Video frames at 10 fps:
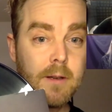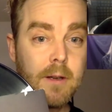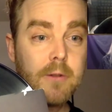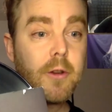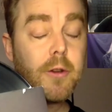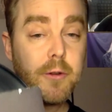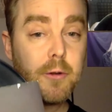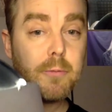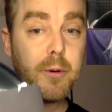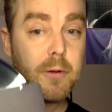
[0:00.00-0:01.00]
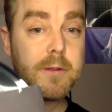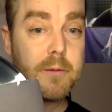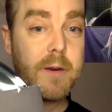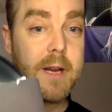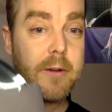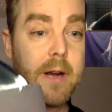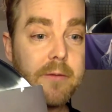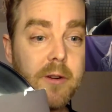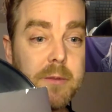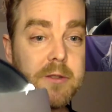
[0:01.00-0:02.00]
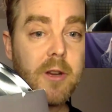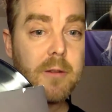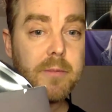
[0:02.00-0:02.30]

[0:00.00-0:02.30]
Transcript: So you'll pull the record out from the top